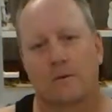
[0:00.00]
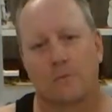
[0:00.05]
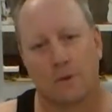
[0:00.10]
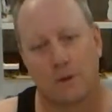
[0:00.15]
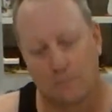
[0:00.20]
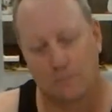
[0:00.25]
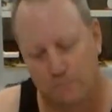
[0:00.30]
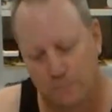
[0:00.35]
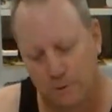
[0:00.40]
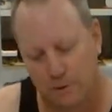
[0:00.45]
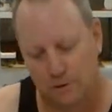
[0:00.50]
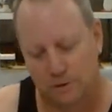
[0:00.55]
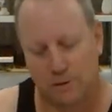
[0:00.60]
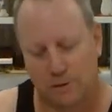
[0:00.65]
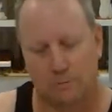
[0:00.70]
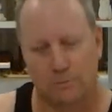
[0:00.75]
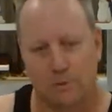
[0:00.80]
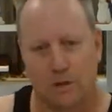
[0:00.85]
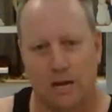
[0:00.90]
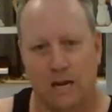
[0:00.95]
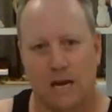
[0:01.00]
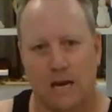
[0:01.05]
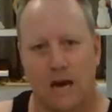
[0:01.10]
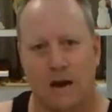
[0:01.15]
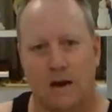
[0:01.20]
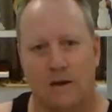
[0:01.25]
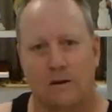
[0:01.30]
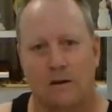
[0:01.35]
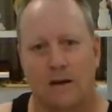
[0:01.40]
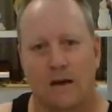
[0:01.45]
We can build some
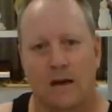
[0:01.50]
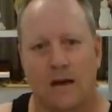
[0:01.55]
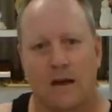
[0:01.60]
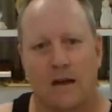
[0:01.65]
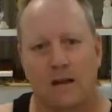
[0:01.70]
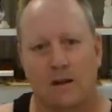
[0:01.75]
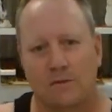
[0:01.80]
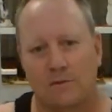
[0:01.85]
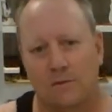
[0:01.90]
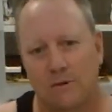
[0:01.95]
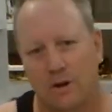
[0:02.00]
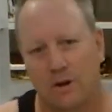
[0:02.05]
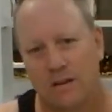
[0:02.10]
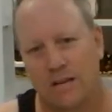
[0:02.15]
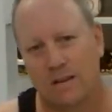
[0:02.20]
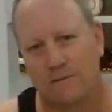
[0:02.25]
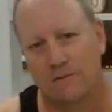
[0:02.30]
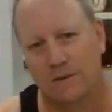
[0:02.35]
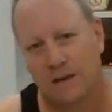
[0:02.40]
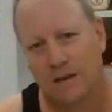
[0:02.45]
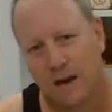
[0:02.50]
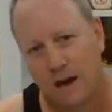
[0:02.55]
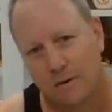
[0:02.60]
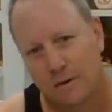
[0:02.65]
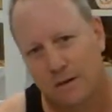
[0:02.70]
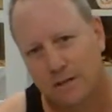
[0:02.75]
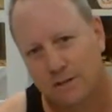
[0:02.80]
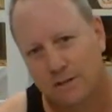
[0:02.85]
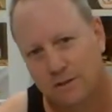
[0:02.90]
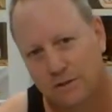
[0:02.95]
Lego. And I thought I'd even go
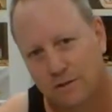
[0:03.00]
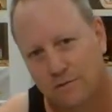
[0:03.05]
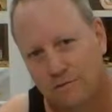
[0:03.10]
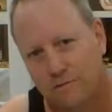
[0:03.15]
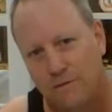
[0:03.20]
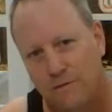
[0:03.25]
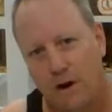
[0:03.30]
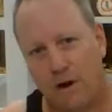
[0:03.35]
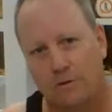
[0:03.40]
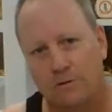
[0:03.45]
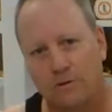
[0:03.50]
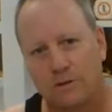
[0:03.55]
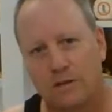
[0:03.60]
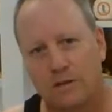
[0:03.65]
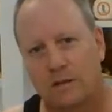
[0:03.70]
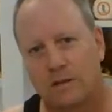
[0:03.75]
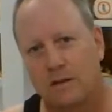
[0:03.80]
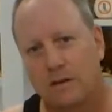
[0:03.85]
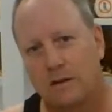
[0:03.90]
into the vault